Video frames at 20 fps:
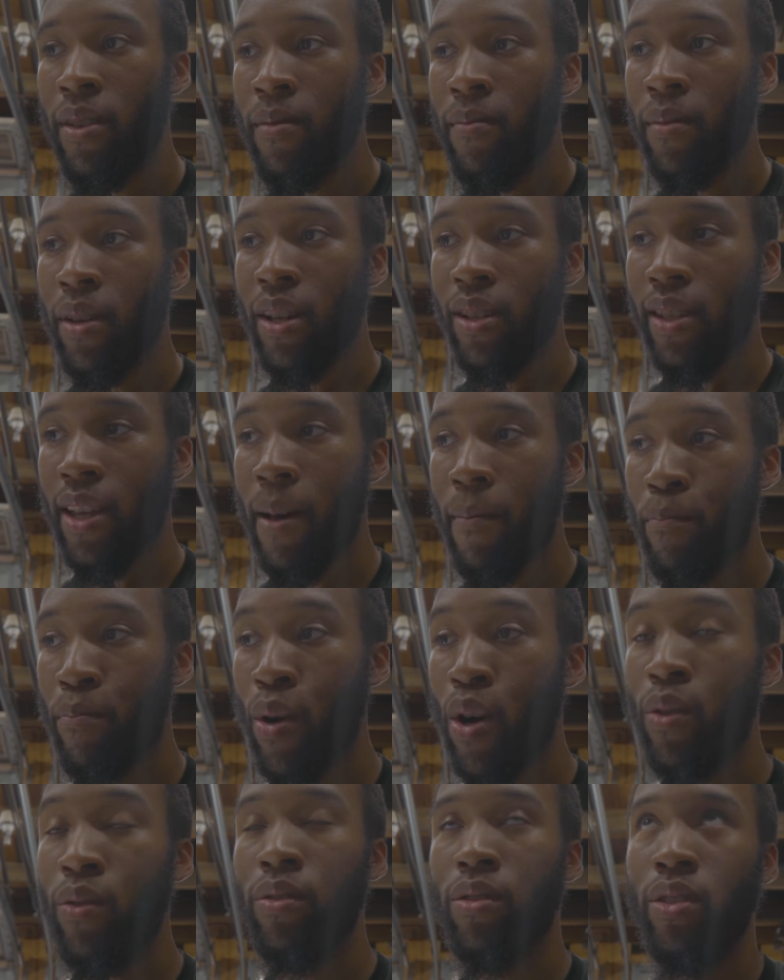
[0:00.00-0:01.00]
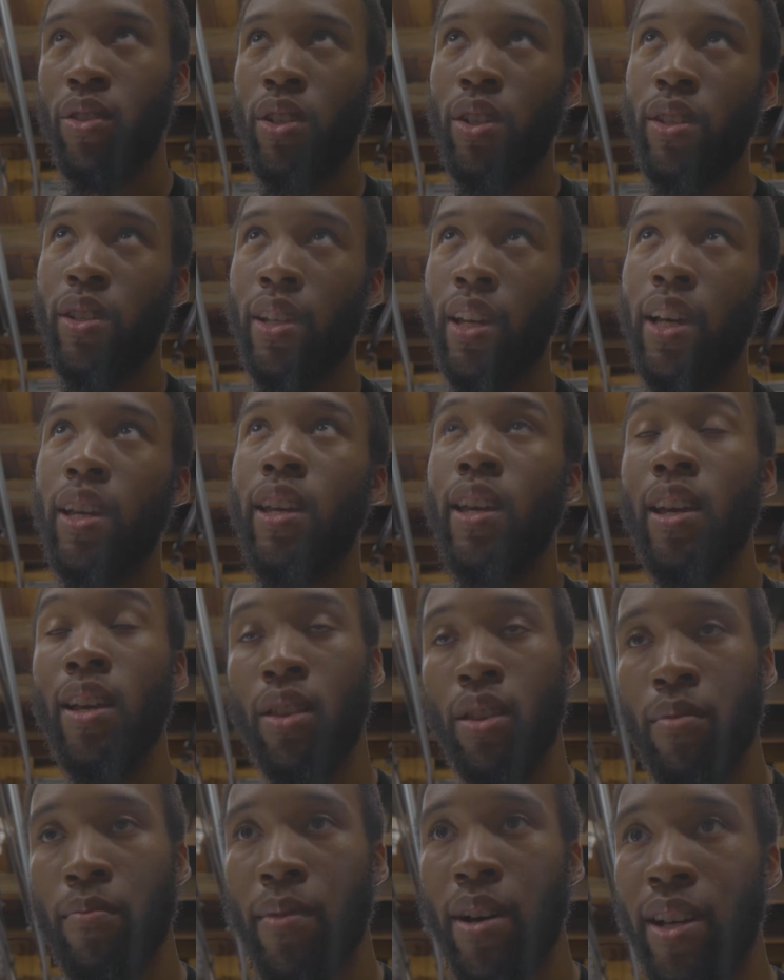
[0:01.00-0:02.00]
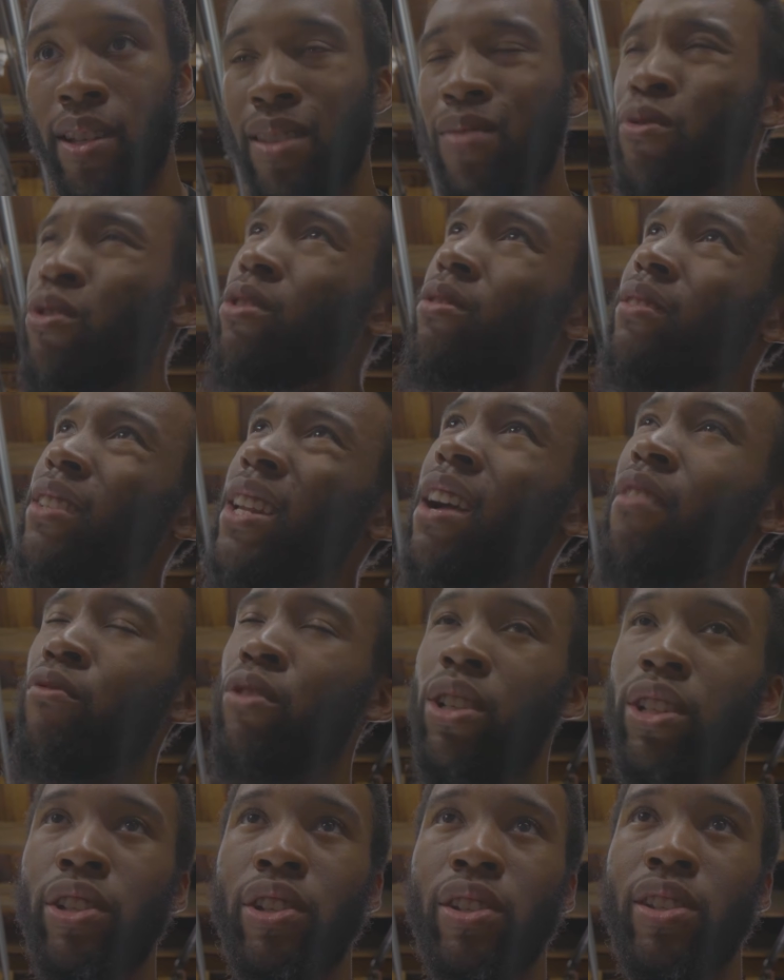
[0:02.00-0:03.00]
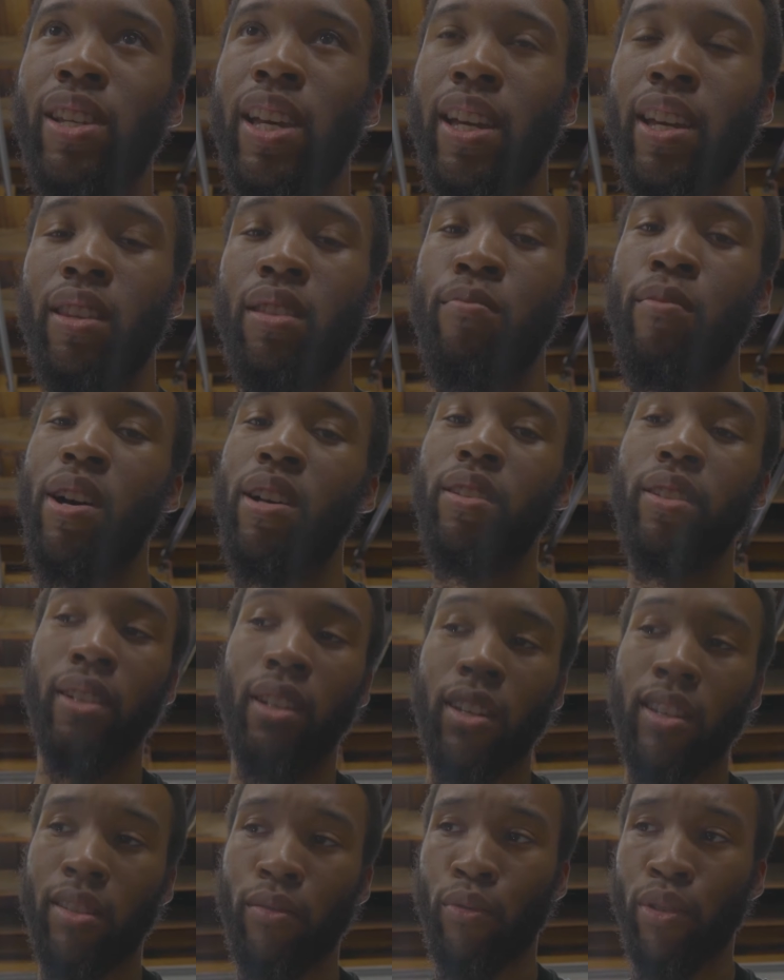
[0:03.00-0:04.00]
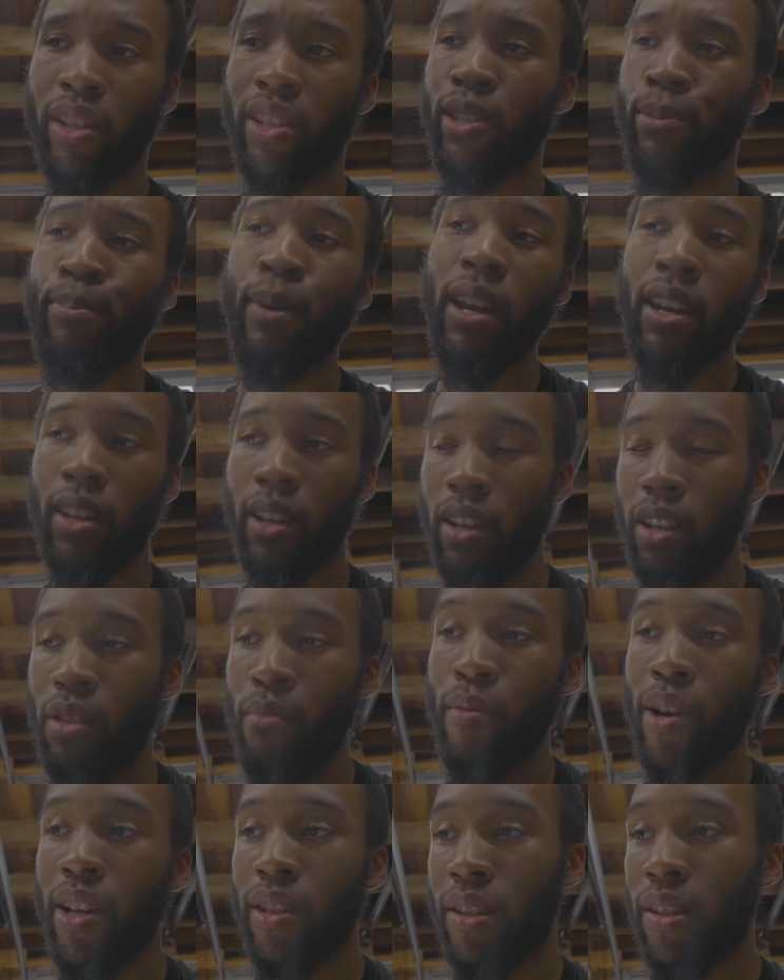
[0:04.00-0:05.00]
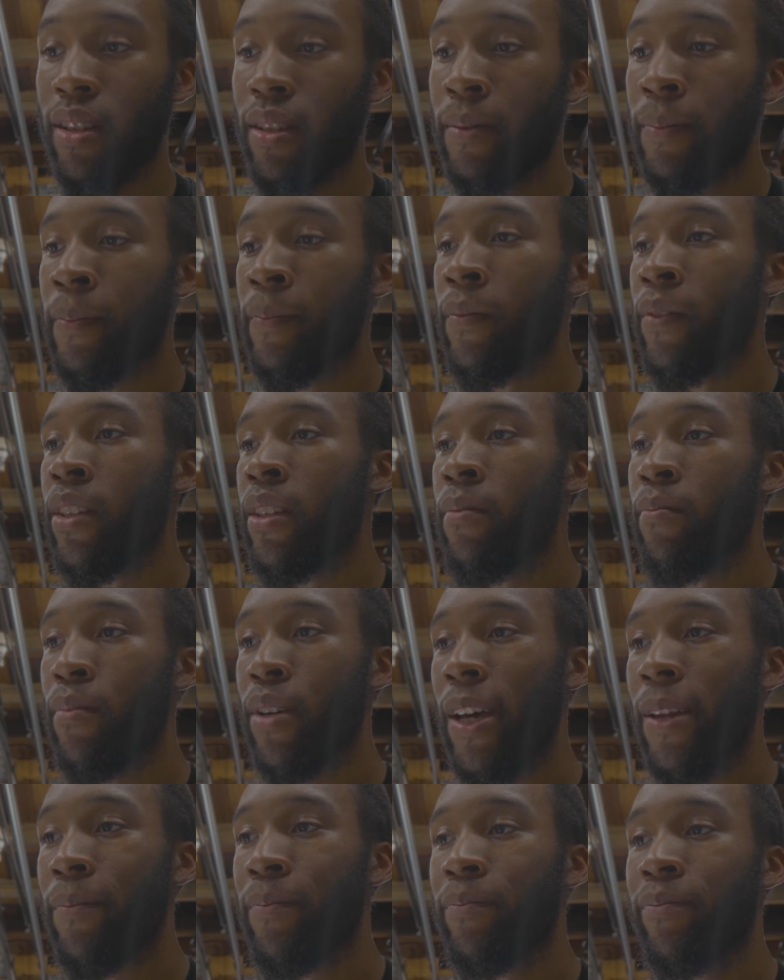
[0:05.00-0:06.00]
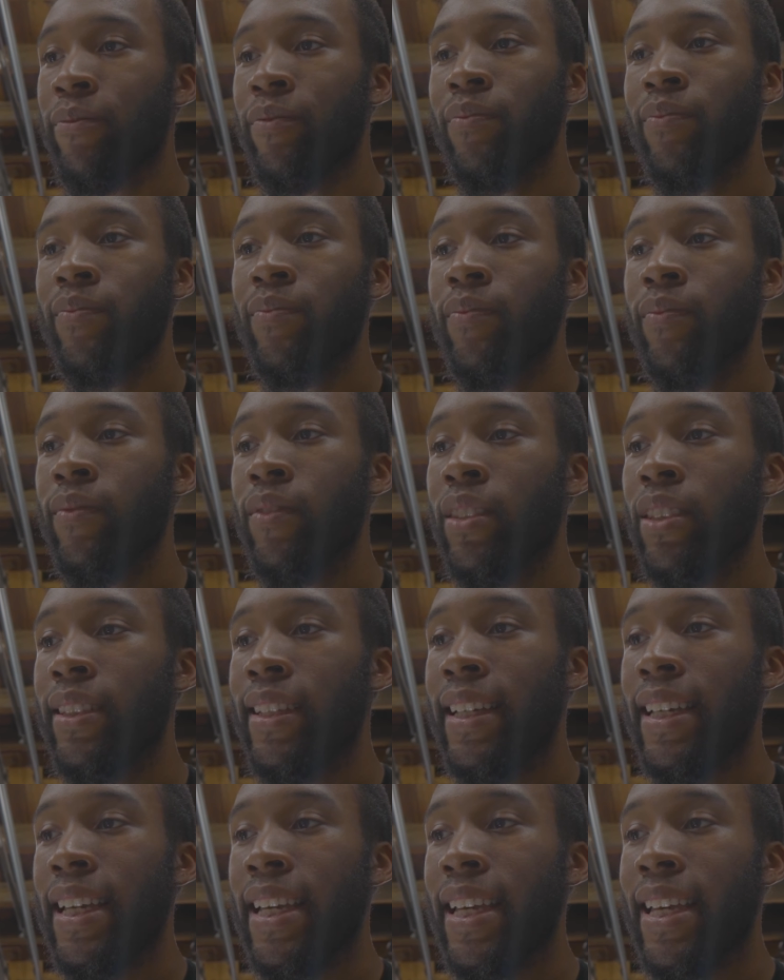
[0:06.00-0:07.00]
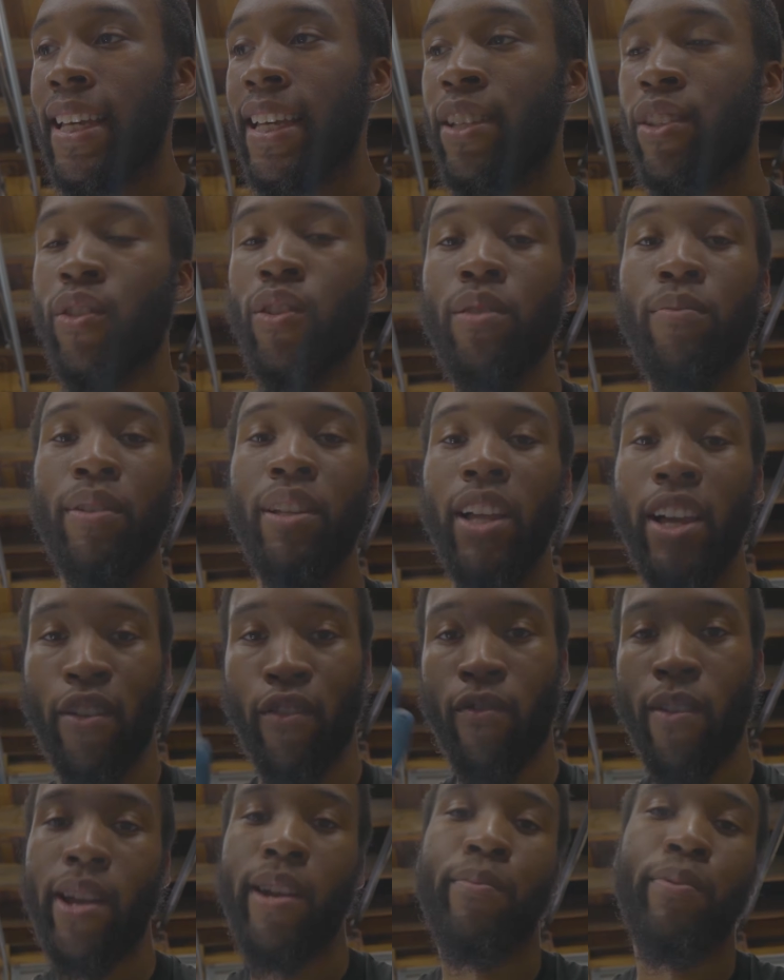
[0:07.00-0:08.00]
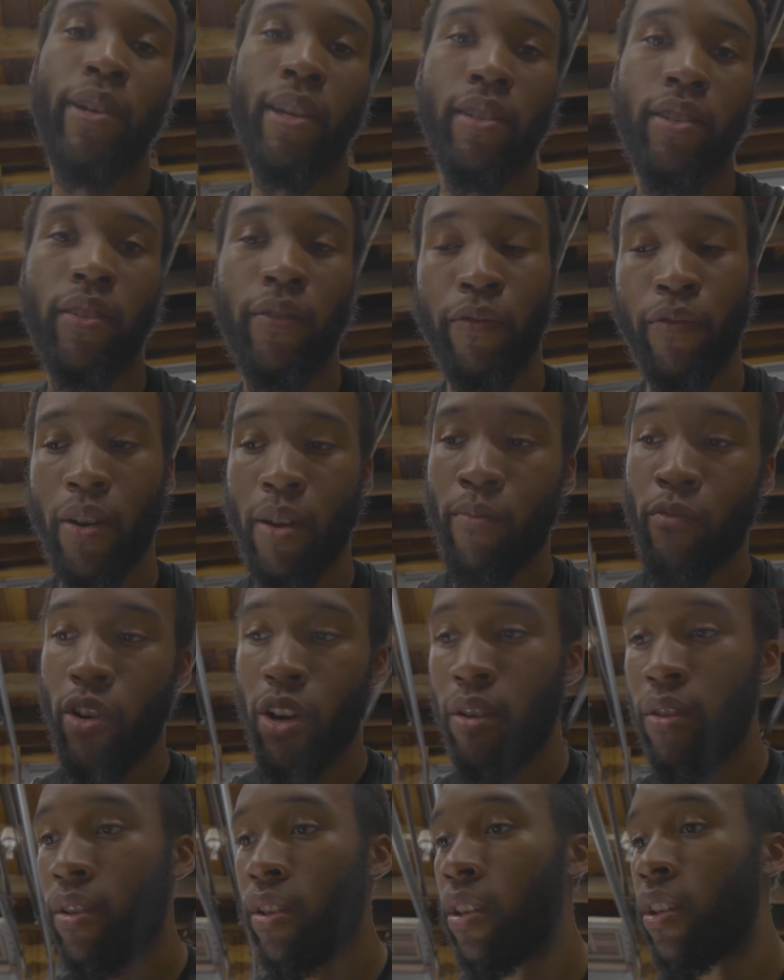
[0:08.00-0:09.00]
Because that bolt, just like in the Mazda, well, not really just like in the Mazda, because it was suspended in the Mazda, but it's going to be like right up against the frame rail,